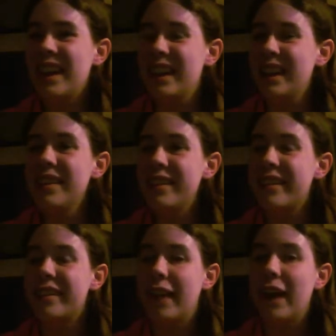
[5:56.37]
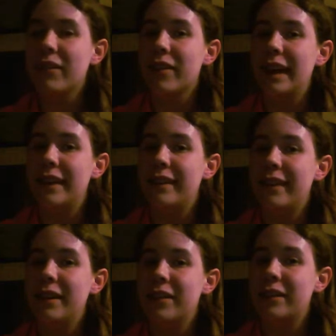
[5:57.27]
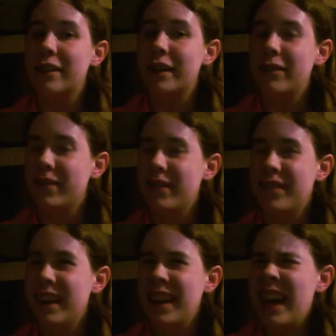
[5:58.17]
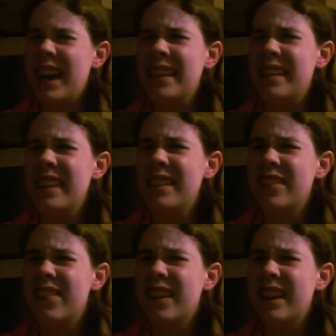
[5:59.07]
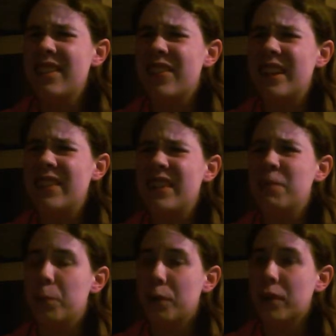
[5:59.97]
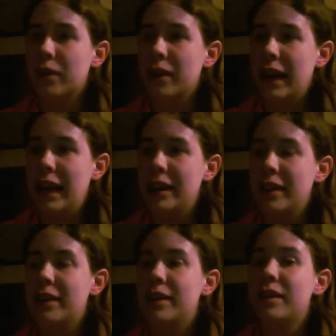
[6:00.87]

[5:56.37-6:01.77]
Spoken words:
he's just downright sinister. Heck, in season 4, he was pretty much borderline,